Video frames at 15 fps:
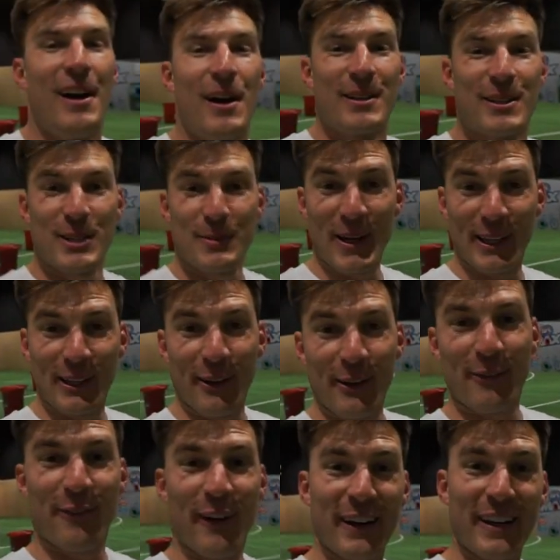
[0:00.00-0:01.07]
So it's been a lot of
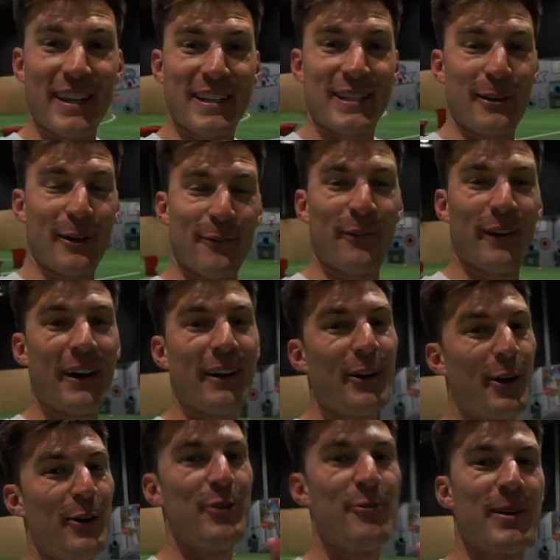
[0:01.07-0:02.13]
fun here so far.
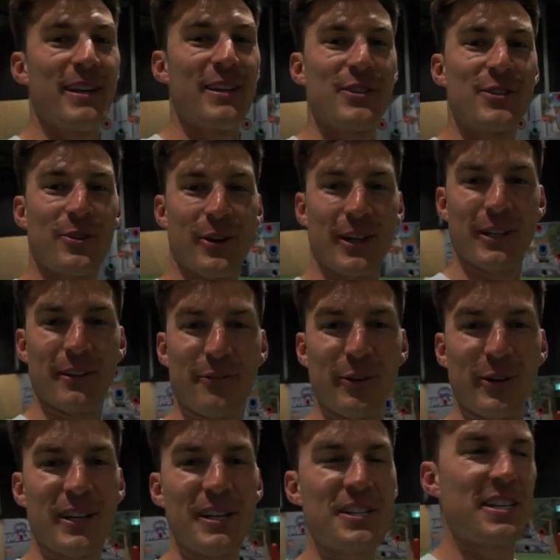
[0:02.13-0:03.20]
Hope you've been enjoying the
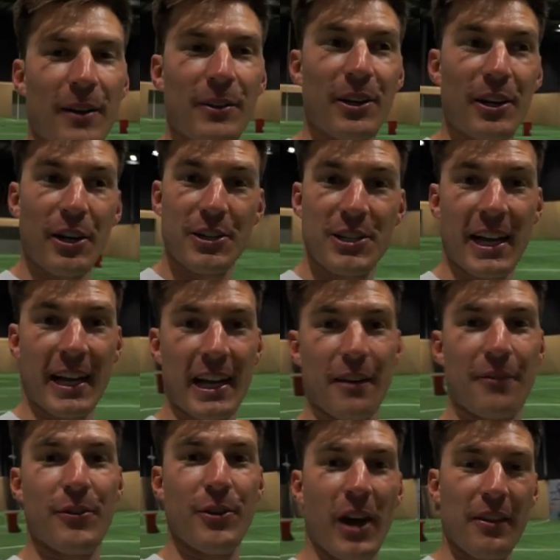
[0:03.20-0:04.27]
footage. I'm gonna go check out a
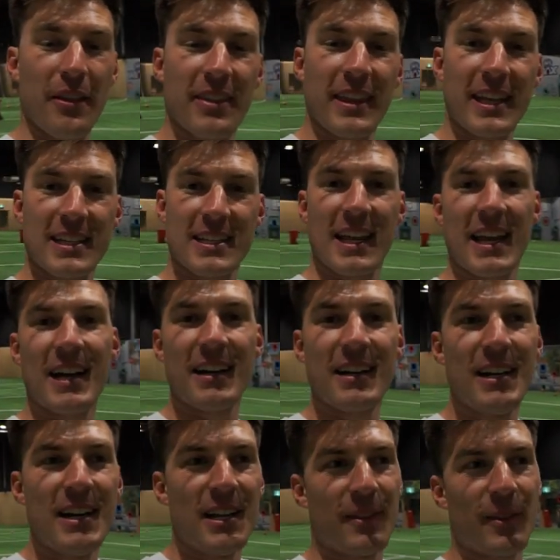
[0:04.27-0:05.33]
few other things now
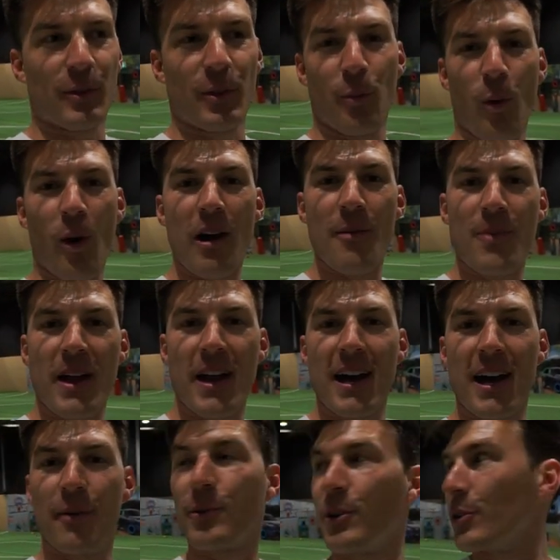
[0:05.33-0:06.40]
got the
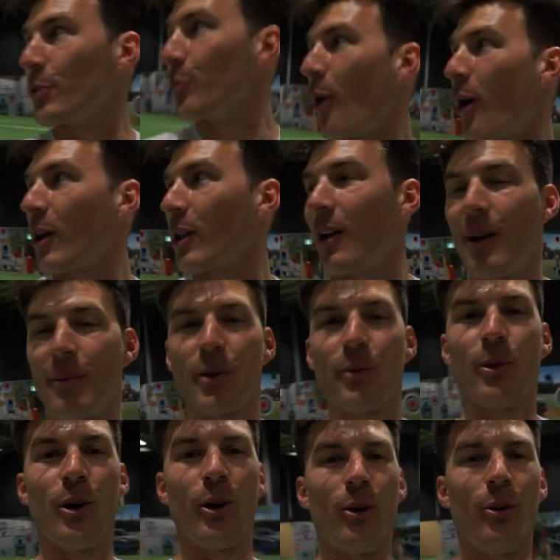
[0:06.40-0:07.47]
wipeout, got the rock climbing
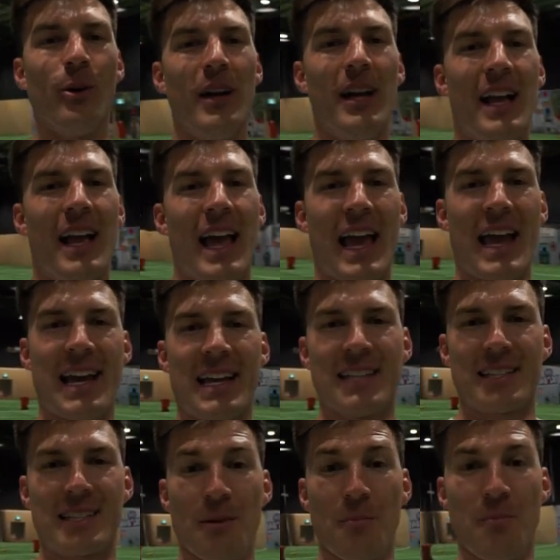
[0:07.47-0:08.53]
wall and
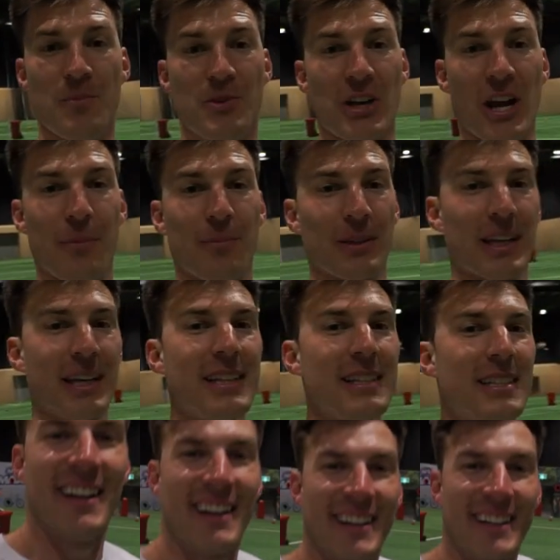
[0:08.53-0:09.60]
the
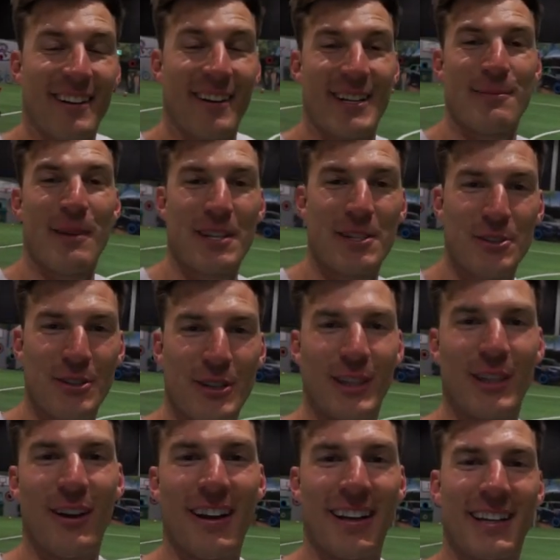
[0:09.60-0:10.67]
trampolines. Guys, make sure you
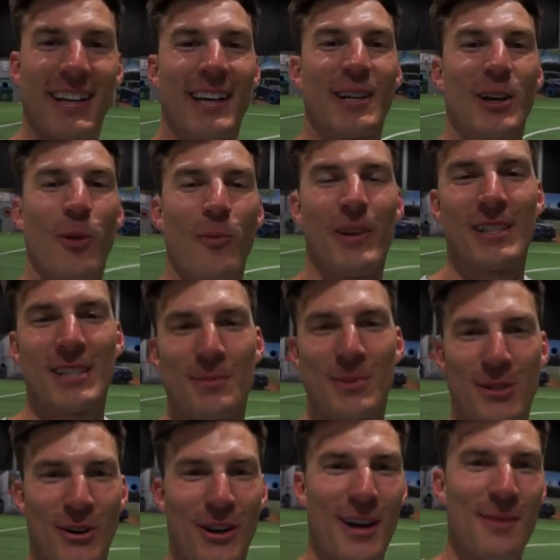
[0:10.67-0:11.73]
like, comment,
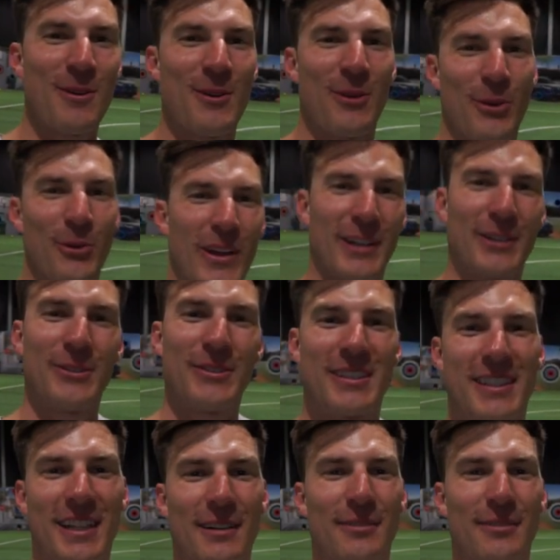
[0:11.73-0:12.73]
subscribe, all that good stuff.